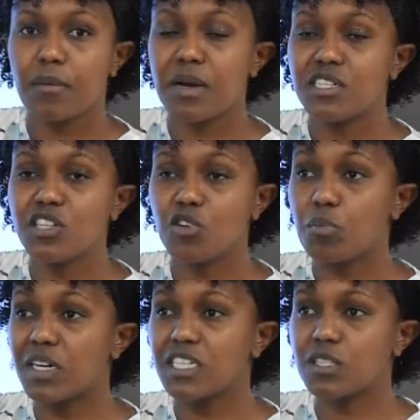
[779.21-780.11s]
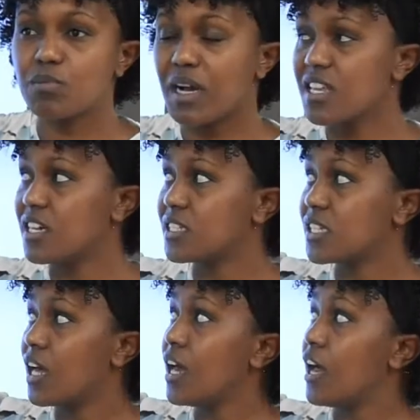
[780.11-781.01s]
material purchase
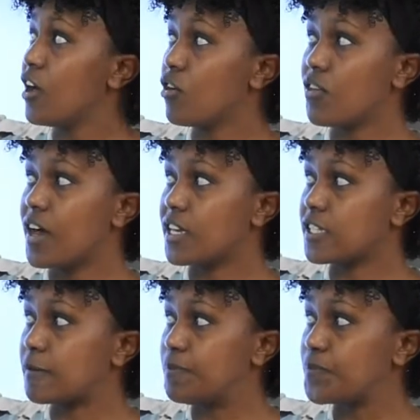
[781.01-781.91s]
budget, and all that.